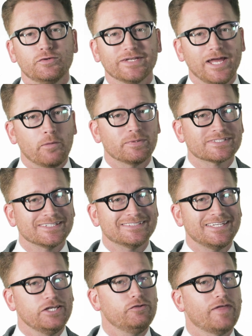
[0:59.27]
You can help us
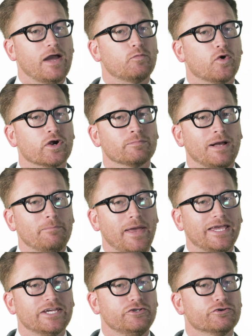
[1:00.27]
continue that work by
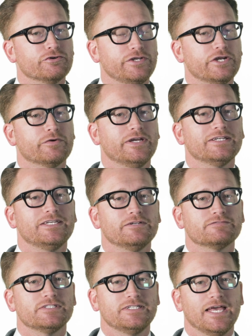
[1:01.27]
making your year end
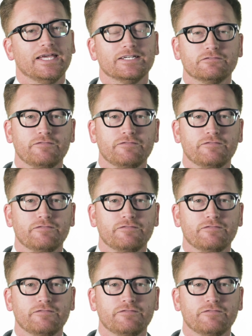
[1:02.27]
gift today at